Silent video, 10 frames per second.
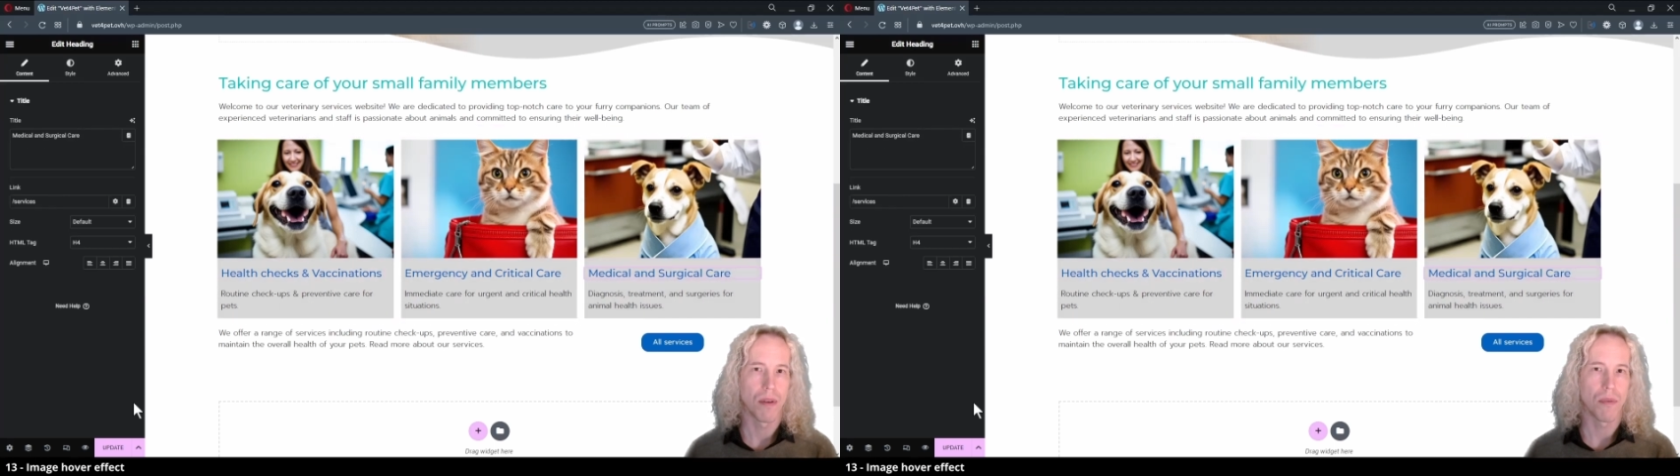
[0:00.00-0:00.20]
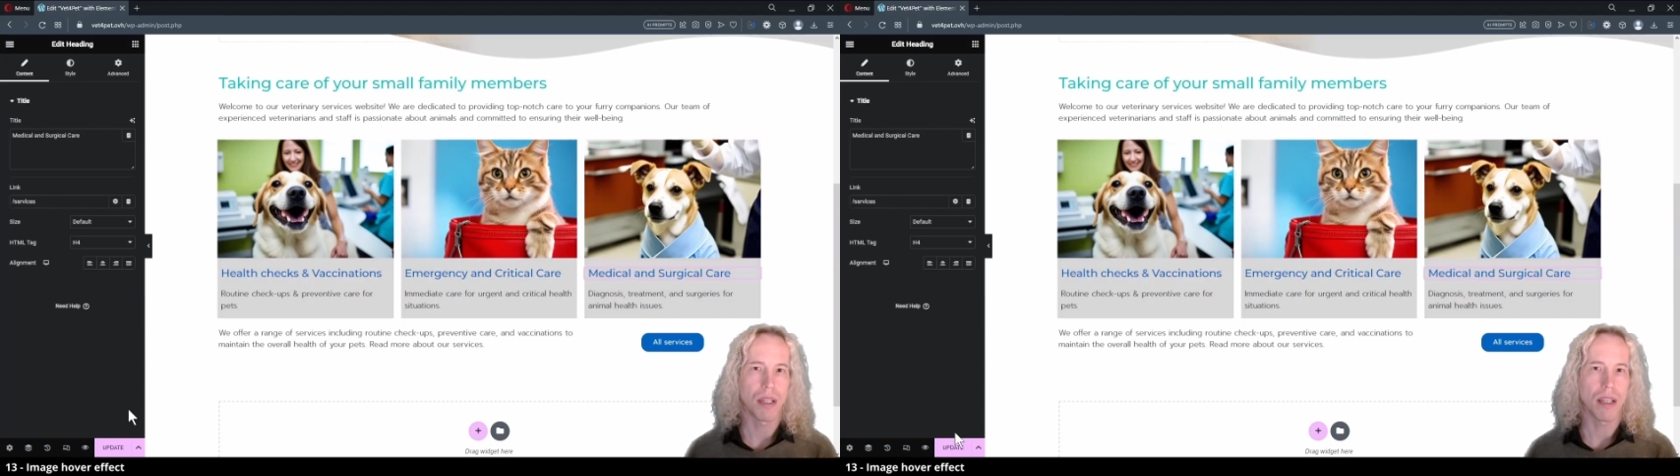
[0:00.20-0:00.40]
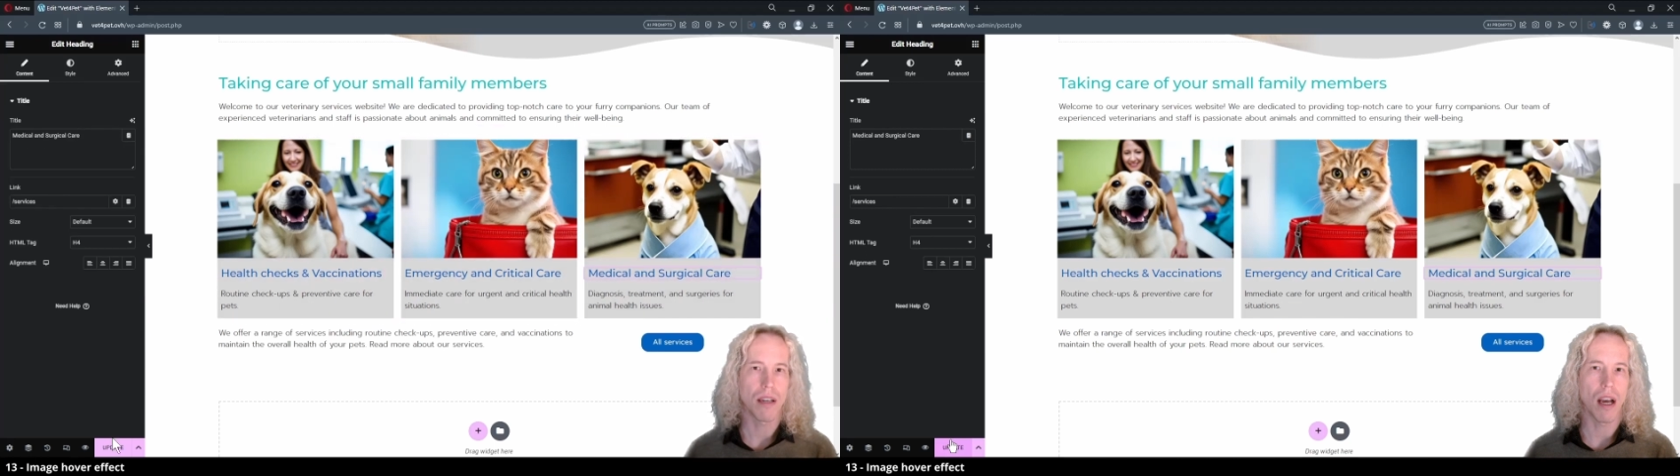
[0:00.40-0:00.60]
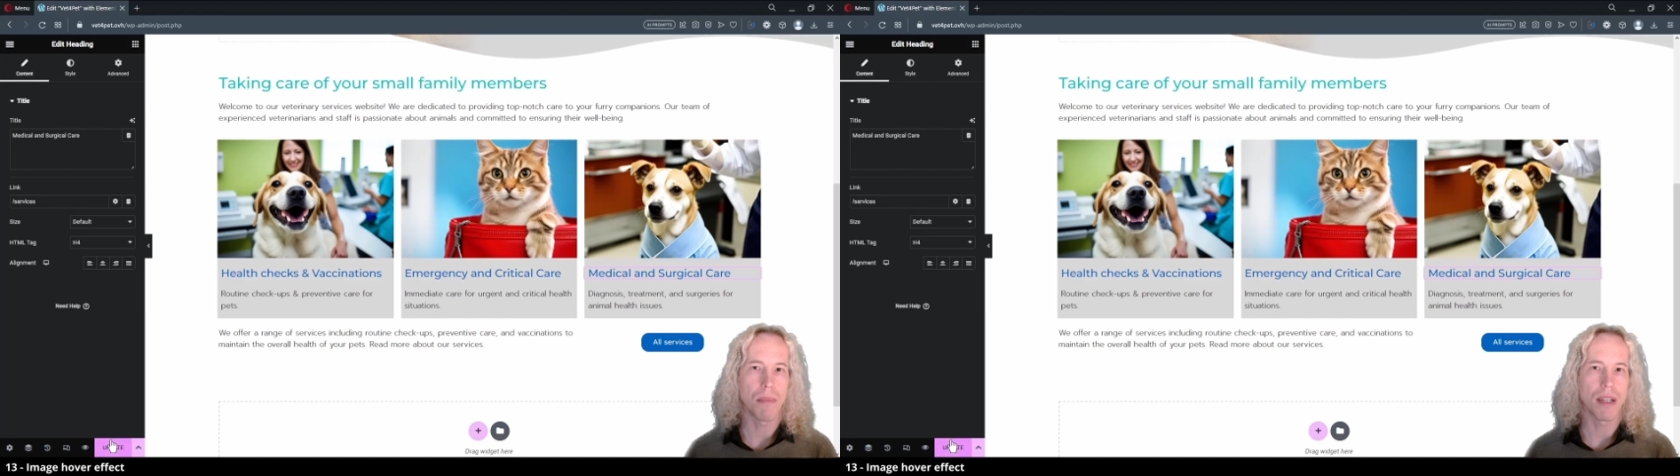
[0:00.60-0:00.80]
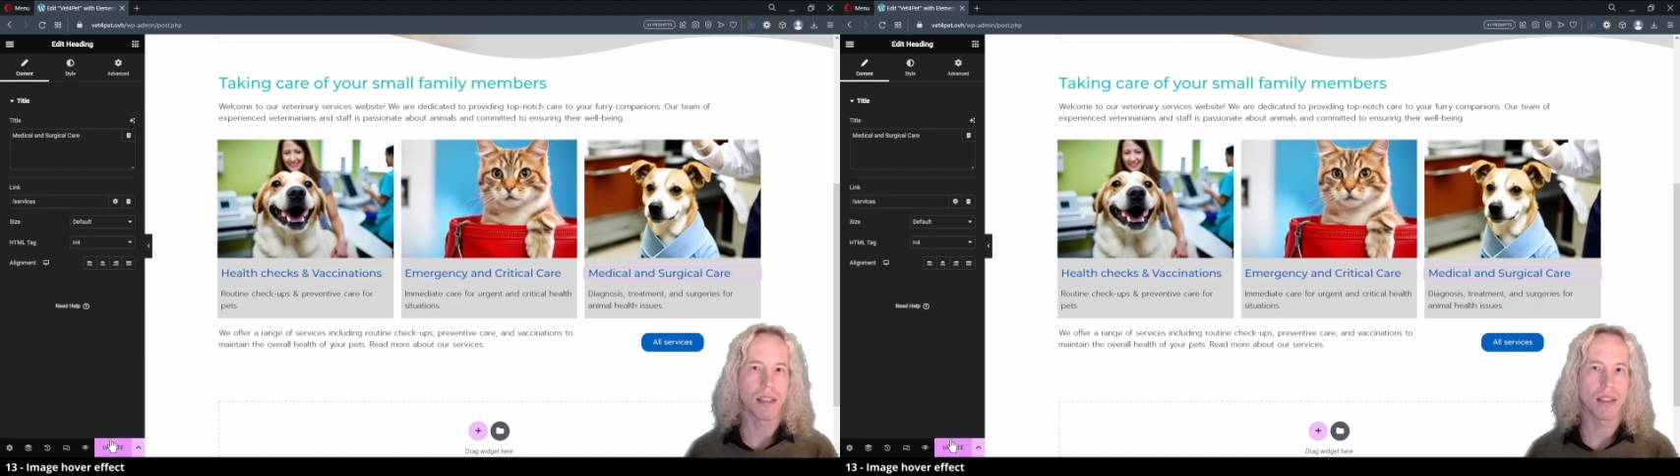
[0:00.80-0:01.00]
We can
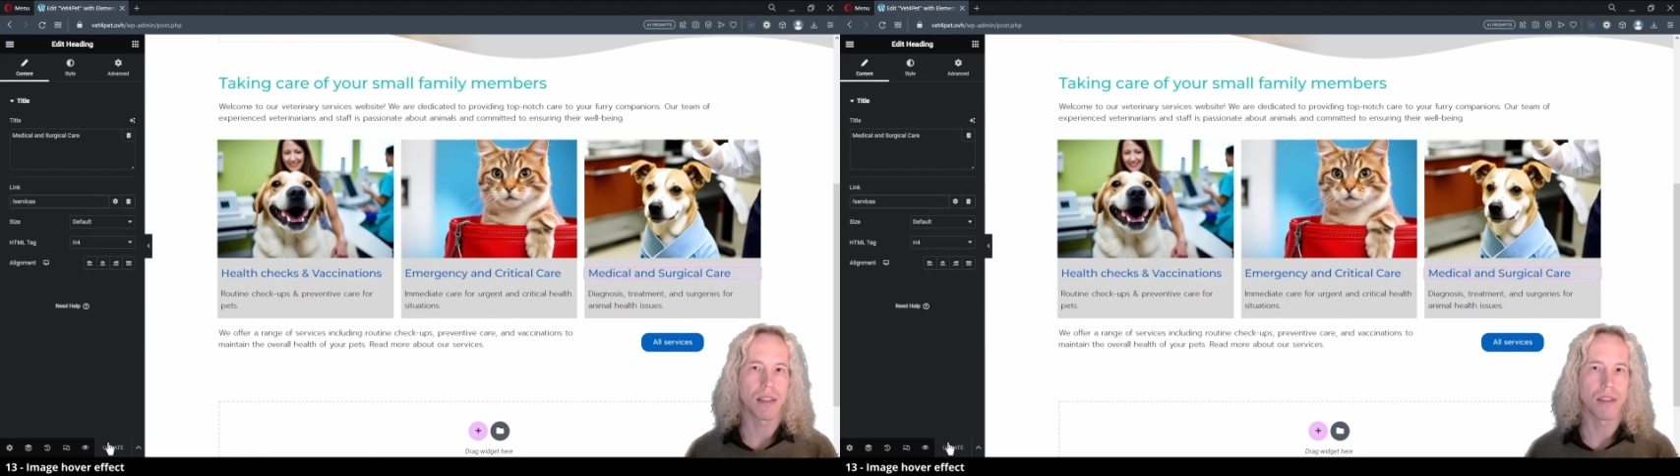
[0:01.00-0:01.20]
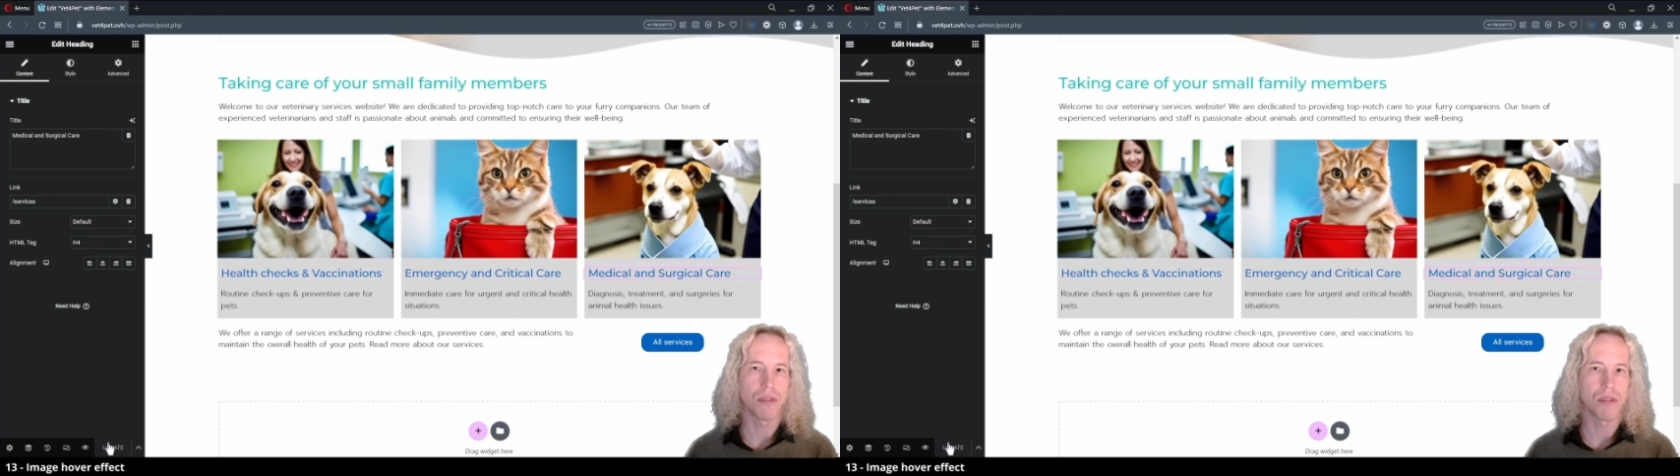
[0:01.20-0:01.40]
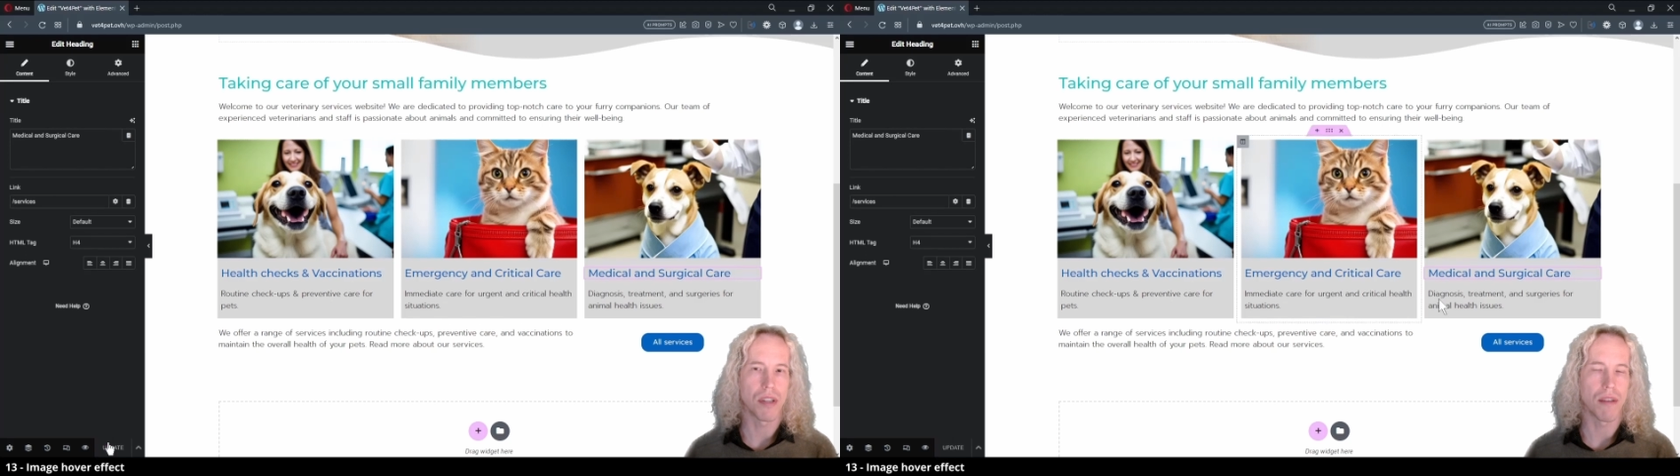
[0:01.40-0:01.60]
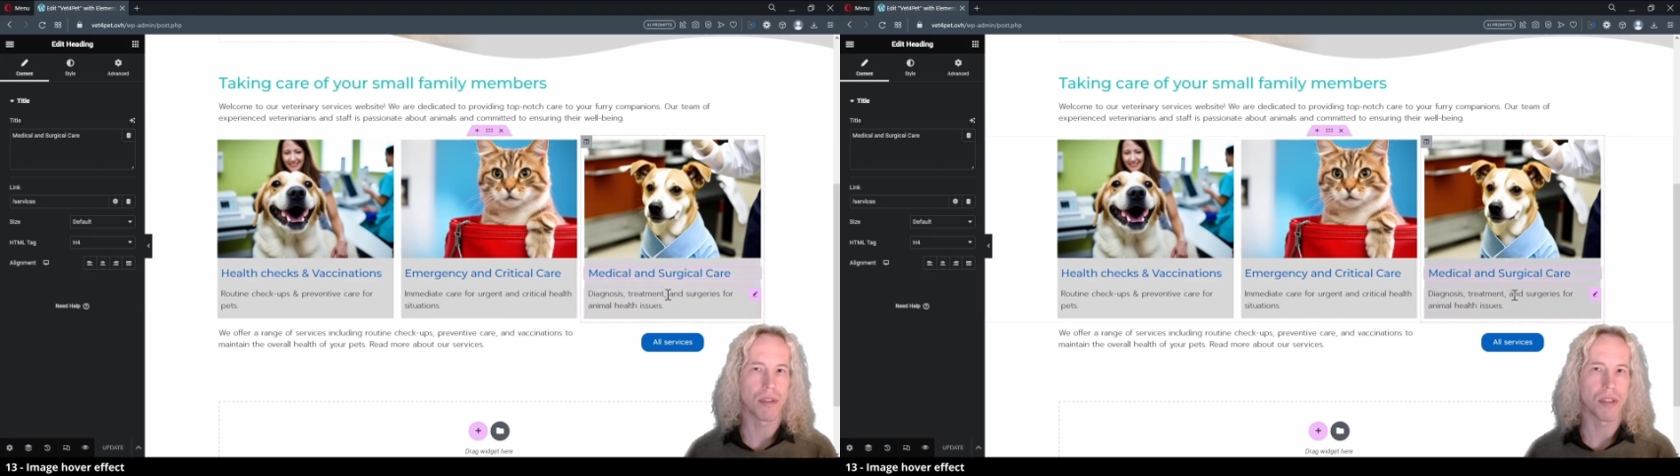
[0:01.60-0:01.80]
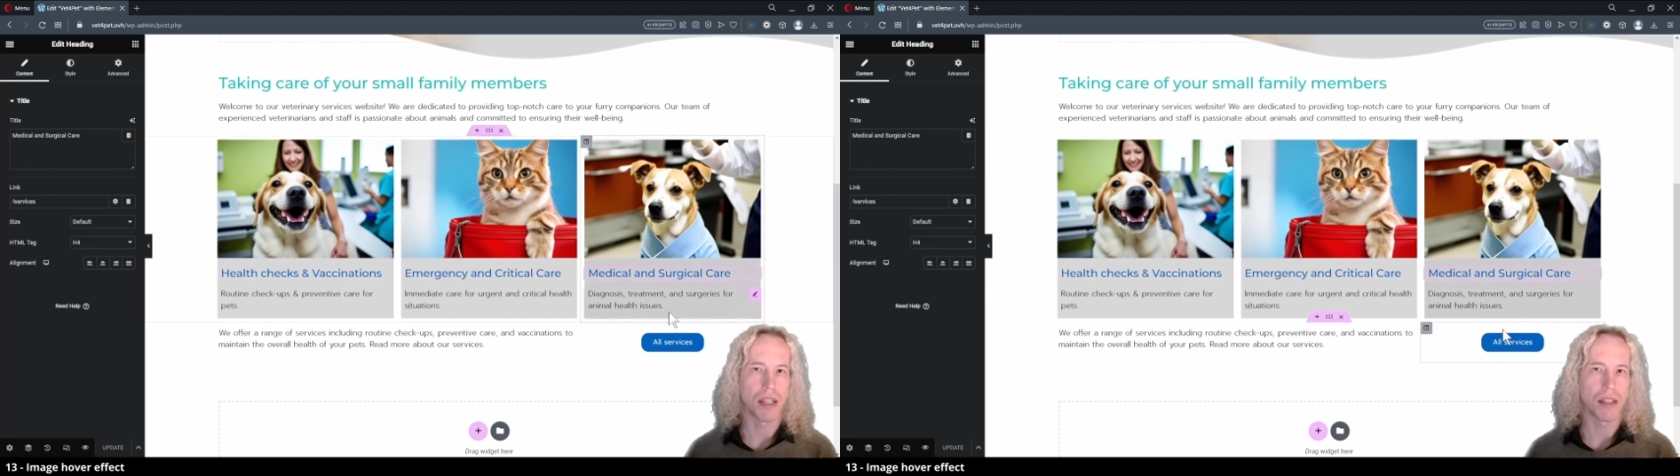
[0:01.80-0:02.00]
update to save
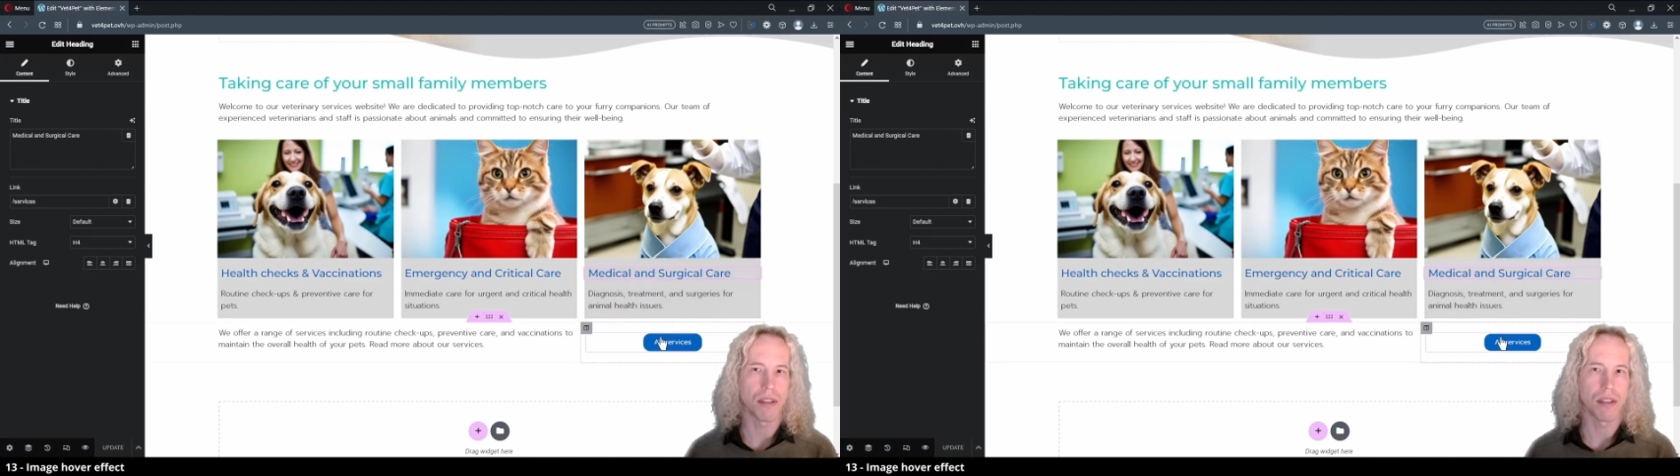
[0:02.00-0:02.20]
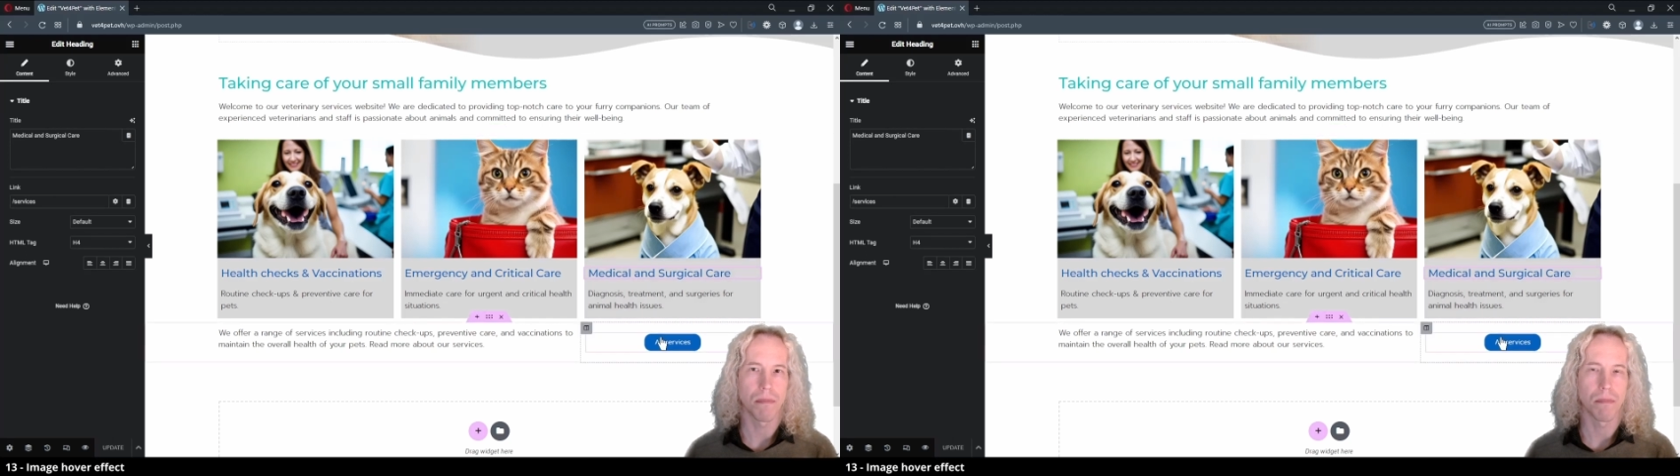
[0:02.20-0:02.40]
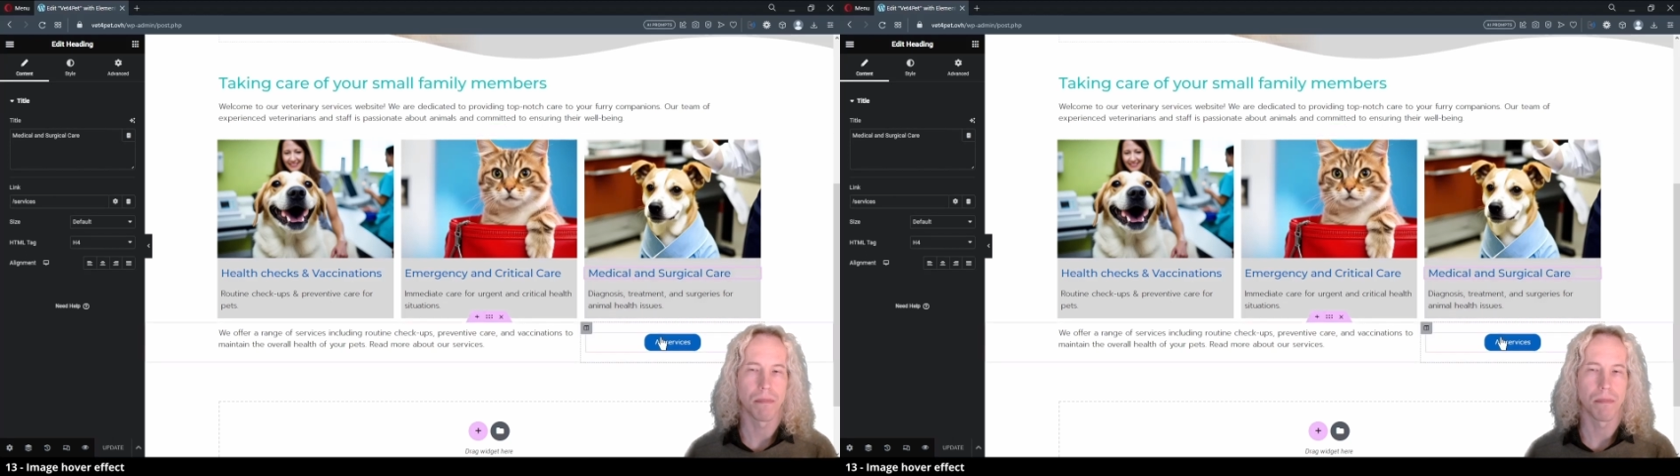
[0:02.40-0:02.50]
our changes.